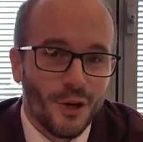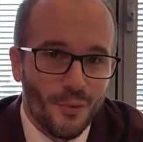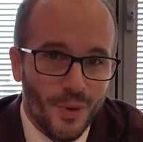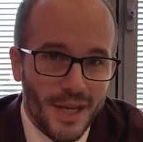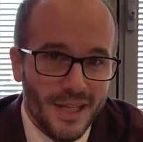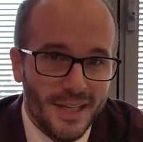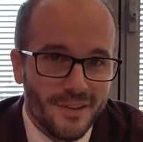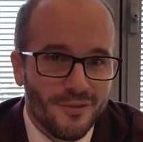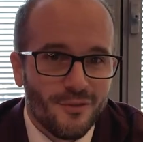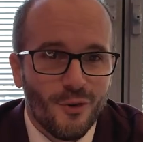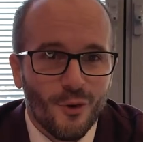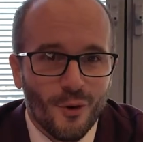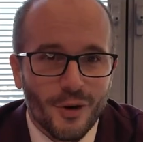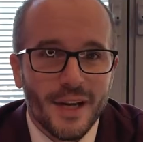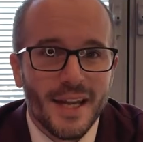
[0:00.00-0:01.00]
ready
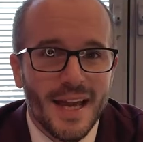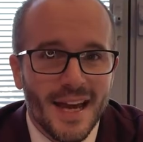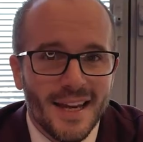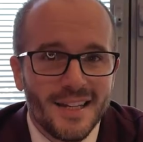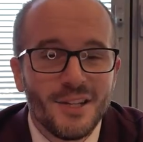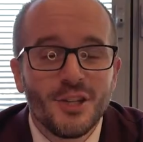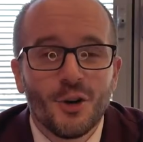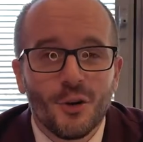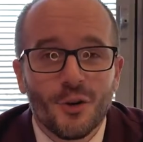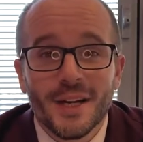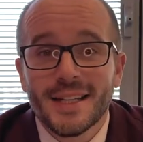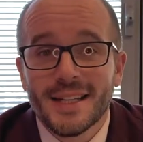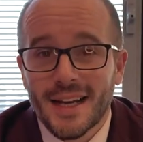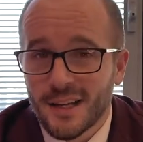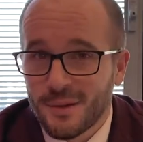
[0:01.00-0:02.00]
for getting your Italian